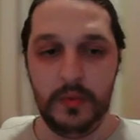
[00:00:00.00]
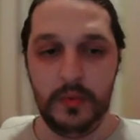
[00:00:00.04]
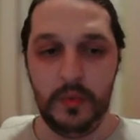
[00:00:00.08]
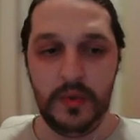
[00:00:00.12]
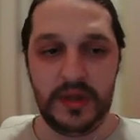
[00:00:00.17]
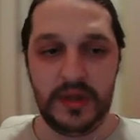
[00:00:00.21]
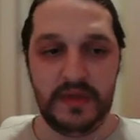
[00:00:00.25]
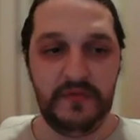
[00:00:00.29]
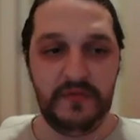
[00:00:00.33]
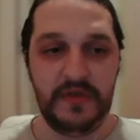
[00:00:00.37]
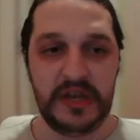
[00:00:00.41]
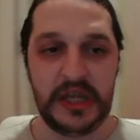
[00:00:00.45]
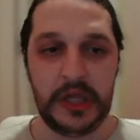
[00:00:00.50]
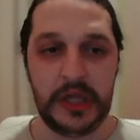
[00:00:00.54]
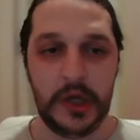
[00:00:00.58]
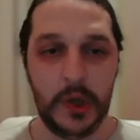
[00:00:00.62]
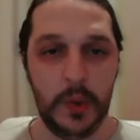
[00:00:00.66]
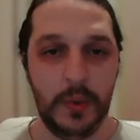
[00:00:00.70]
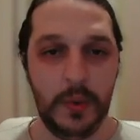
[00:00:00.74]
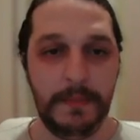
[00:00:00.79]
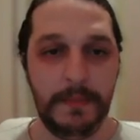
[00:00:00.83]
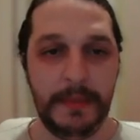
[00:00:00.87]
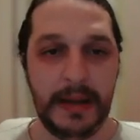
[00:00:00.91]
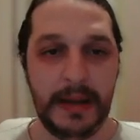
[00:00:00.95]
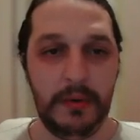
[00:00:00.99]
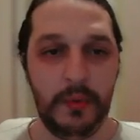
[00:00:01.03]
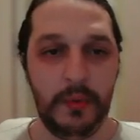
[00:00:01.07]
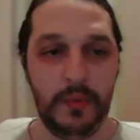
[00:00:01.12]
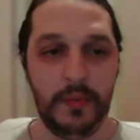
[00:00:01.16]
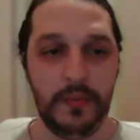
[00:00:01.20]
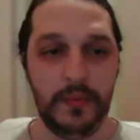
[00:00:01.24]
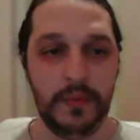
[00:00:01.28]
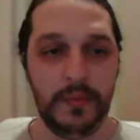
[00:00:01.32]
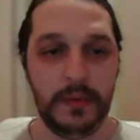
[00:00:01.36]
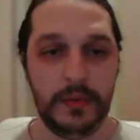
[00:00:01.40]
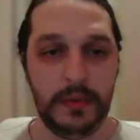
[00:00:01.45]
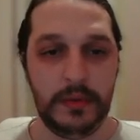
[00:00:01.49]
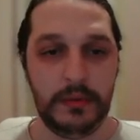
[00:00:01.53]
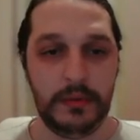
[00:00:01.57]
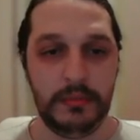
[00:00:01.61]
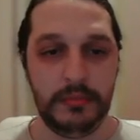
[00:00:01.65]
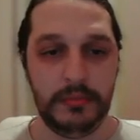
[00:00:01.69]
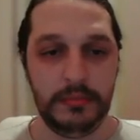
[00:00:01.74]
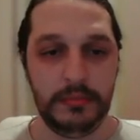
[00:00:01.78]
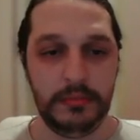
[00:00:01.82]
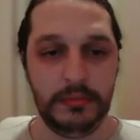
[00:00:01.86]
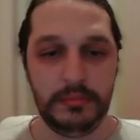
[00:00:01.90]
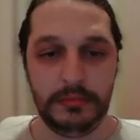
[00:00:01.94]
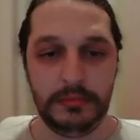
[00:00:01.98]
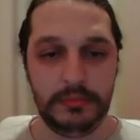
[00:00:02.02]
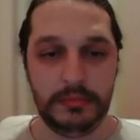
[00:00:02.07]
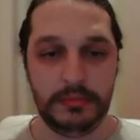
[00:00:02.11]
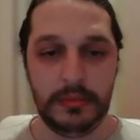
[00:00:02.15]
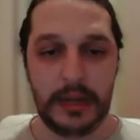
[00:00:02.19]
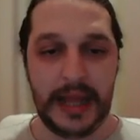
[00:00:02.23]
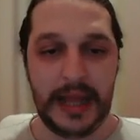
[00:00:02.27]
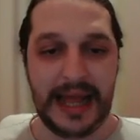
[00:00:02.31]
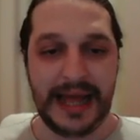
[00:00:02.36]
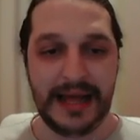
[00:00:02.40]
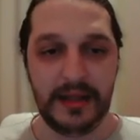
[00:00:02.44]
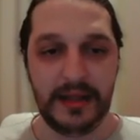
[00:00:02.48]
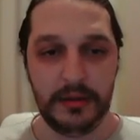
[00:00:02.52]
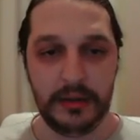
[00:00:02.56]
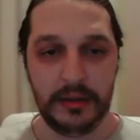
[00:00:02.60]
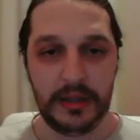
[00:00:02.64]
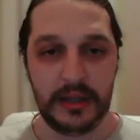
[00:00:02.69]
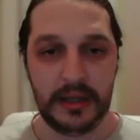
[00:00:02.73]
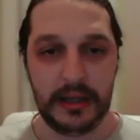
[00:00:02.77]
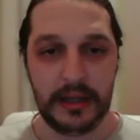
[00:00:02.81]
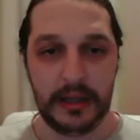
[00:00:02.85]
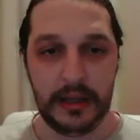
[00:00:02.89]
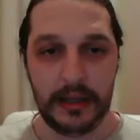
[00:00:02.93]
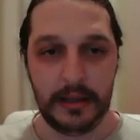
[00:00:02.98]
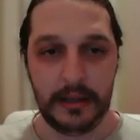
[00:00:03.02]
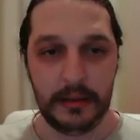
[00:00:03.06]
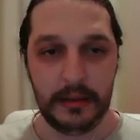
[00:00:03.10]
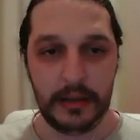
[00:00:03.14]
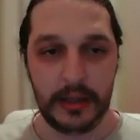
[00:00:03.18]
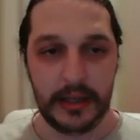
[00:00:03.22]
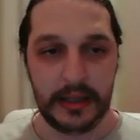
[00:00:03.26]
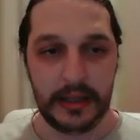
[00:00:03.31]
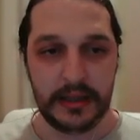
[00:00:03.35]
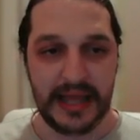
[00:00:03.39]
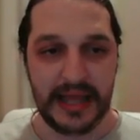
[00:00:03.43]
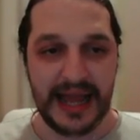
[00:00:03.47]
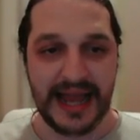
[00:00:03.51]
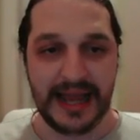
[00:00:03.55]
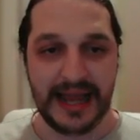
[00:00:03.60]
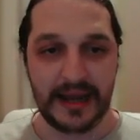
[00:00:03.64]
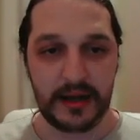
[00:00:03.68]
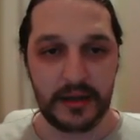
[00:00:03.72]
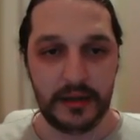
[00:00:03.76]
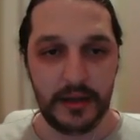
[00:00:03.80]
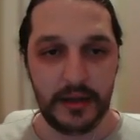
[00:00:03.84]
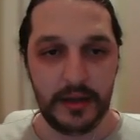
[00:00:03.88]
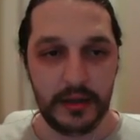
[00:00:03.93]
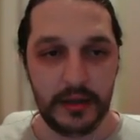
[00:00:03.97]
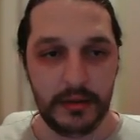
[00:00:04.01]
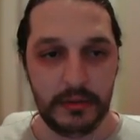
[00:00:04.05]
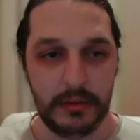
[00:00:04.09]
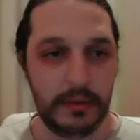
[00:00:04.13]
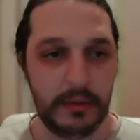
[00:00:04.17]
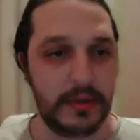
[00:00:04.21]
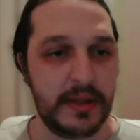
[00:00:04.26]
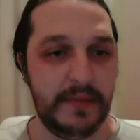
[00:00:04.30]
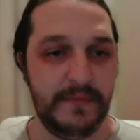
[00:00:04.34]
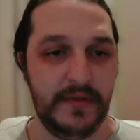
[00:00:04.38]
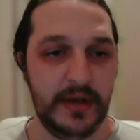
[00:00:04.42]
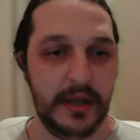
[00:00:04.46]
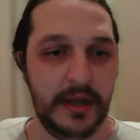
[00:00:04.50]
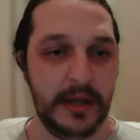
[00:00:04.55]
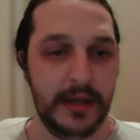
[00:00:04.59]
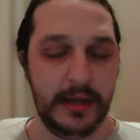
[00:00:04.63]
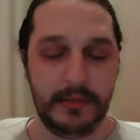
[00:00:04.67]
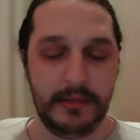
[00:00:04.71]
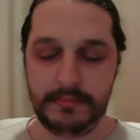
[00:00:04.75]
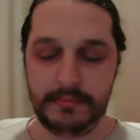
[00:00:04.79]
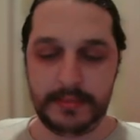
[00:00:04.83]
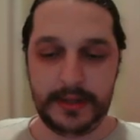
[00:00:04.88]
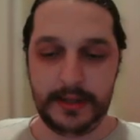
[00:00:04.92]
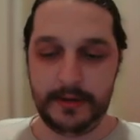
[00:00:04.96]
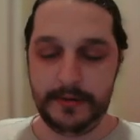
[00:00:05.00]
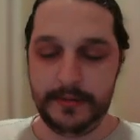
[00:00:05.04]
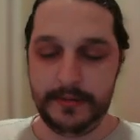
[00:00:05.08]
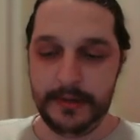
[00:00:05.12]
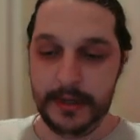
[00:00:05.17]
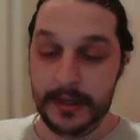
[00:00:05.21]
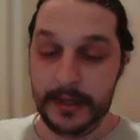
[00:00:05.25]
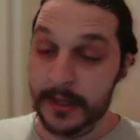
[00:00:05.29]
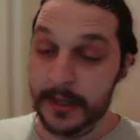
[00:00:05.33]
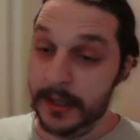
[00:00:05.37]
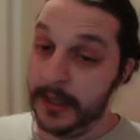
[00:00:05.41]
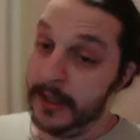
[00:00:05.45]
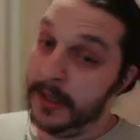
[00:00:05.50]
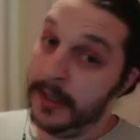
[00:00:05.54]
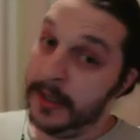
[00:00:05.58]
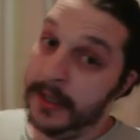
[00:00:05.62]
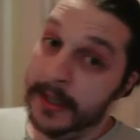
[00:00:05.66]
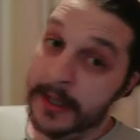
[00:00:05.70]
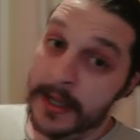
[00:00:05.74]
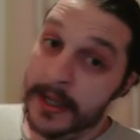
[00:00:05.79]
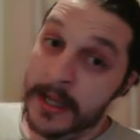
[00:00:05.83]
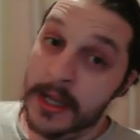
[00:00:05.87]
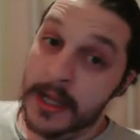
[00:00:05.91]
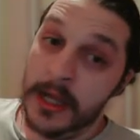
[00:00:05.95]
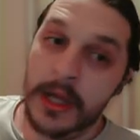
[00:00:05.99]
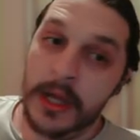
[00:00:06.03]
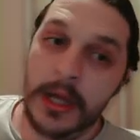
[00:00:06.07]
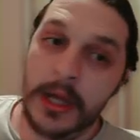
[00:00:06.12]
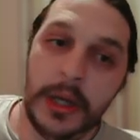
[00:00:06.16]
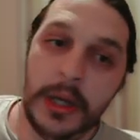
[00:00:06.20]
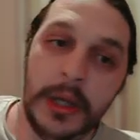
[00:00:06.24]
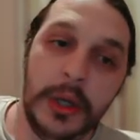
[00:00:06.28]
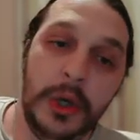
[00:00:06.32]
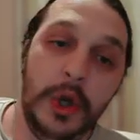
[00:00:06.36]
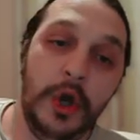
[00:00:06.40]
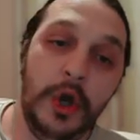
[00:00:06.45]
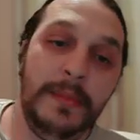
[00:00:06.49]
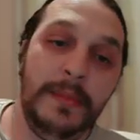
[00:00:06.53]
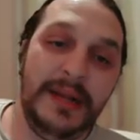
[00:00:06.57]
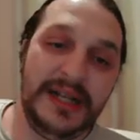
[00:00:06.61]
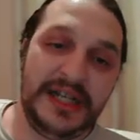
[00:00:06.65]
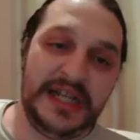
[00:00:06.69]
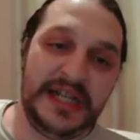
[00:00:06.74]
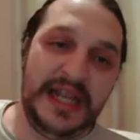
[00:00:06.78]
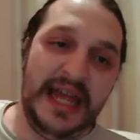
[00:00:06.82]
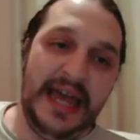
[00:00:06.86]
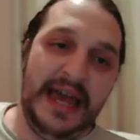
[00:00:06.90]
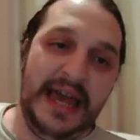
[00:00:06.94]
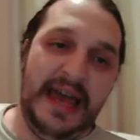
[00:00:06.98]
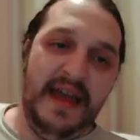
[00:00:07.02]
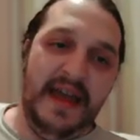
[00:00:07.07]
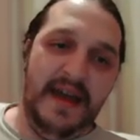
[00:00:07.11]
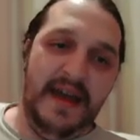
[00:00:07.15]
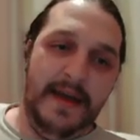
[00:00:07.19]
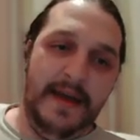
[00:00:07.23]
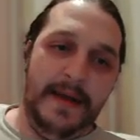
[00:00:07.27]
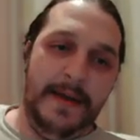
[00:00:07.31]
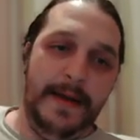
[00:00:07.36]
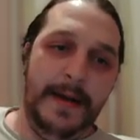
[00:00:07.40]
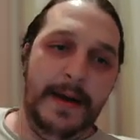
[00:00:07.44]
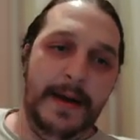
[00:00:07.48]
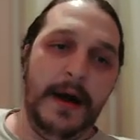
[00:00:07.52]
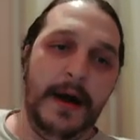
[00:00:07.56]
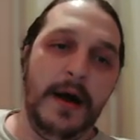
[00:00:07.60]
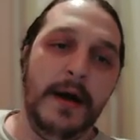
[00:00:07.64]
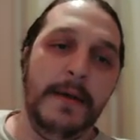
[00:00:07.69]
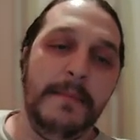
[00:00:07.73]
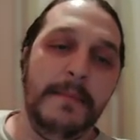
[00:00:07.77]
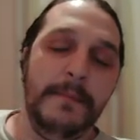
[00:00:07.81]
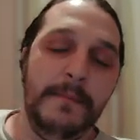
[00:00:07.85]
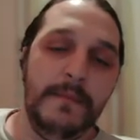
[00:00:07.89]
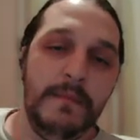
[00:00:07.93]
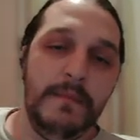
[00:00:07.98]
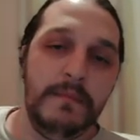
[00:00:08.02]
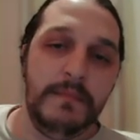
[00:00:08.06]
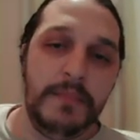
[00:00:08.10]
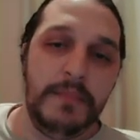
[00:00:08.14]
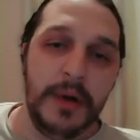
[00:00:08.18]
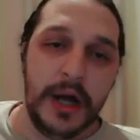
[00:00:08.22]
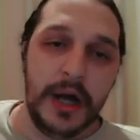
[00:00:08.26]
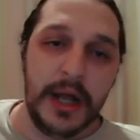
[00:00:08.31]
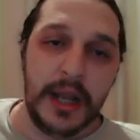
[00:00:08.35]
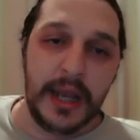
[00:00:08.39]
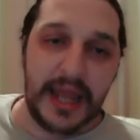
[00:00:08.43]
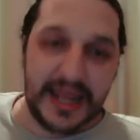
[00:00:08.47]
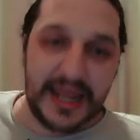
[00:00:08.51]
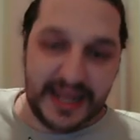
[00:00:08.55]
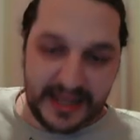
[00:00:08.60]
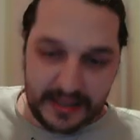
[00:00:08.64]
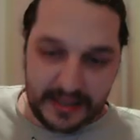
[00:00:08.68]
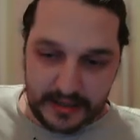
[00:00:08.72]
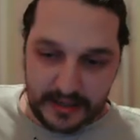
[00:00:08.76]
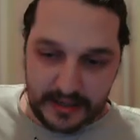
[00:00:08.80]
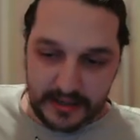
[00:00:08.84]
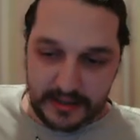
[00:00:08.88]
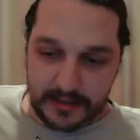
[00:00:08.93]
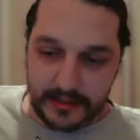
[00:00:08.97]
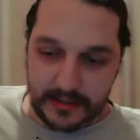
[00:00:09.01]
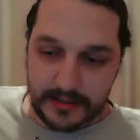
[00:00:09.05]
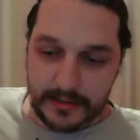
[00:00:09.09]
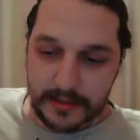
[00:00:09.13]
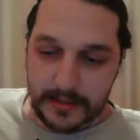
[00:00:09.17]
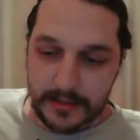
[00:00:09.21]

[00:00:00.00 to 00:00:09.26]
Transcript: video about Haldir, the actor, something like that. So Not much there. But like I said,